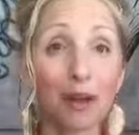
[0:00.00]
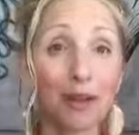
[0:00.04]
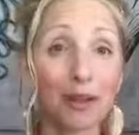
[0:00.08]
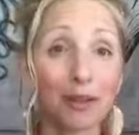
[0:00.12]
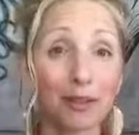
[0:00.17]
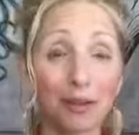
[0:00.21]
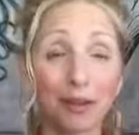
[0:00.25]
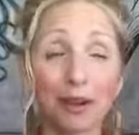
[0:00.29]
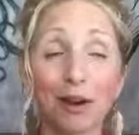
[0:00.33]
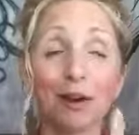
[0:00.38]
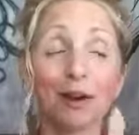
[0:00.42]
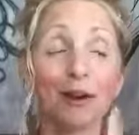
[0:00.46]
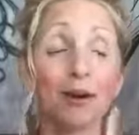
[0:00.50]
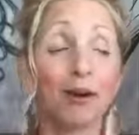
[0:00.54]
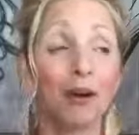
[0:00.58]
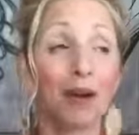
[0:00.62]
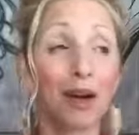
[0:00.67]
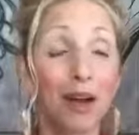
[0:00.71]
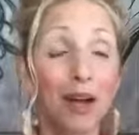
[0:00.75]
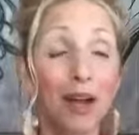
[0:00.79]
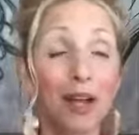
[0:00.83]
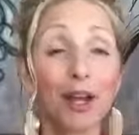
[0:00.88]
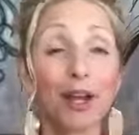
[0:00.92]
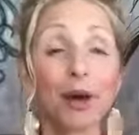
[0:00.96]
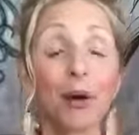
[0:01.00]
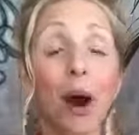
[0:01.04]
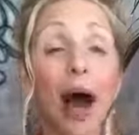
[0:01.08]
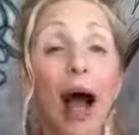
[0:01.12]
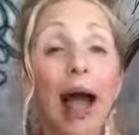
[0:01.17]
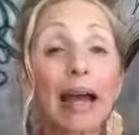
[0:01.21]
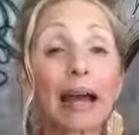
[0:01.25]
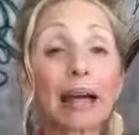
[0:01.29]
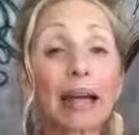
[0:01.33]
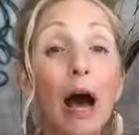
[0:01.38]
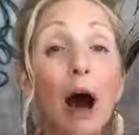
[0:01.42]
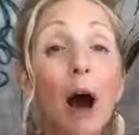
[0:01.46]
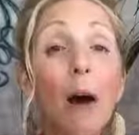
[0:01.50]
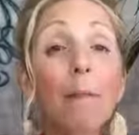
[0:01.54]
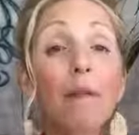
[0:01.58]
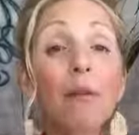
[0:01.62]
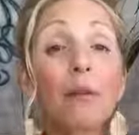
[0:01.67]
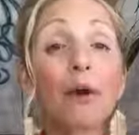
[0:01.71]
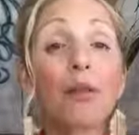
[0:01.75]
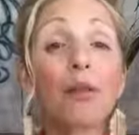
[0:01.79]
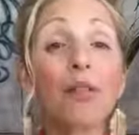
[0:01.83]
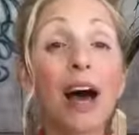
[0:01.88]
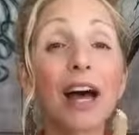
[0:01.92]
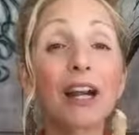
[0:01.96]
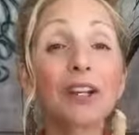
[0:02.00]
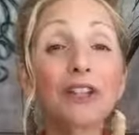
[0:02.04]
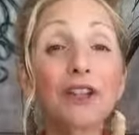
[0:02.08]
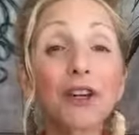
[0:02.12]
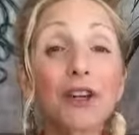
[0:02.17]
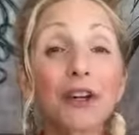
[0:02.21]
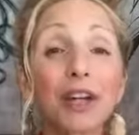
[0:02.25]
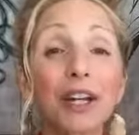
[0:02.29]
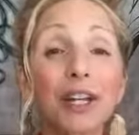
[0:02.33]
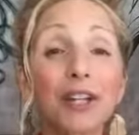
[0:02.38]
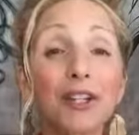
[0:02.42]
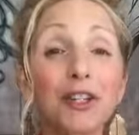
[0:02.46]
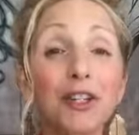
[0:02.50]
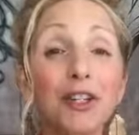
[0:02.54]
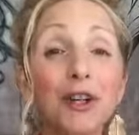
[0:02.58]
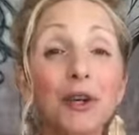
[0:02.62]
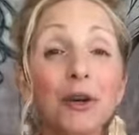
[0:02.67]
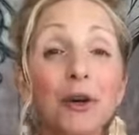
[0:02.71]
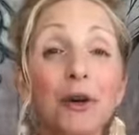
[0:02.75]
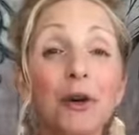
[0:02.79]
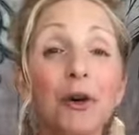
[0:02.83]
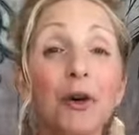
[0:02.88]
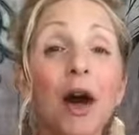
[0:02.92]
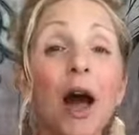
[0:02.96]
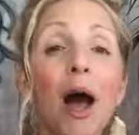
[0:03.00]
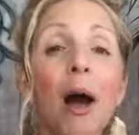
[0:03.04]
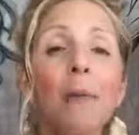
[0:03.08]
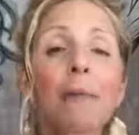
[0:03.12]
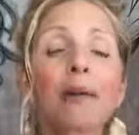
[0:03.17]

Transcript: And so, I can help you with that journey too.